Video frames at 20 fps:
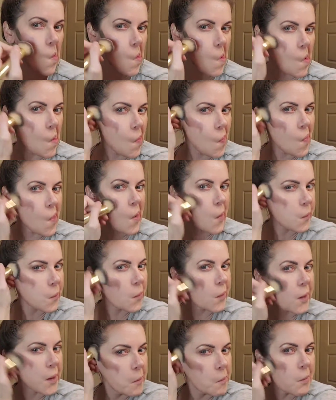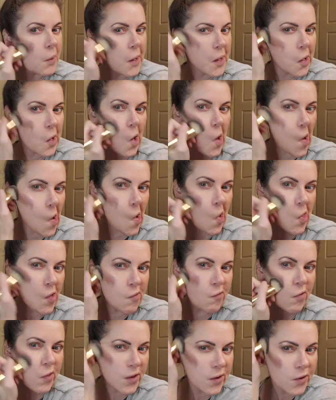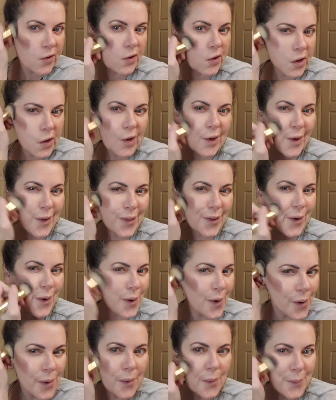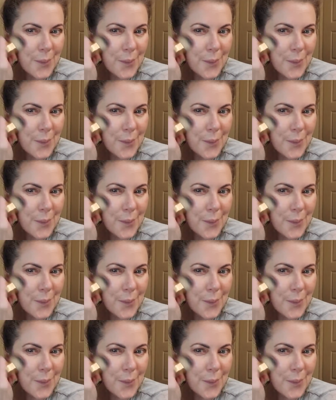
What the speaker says: And then we can blend all of this together.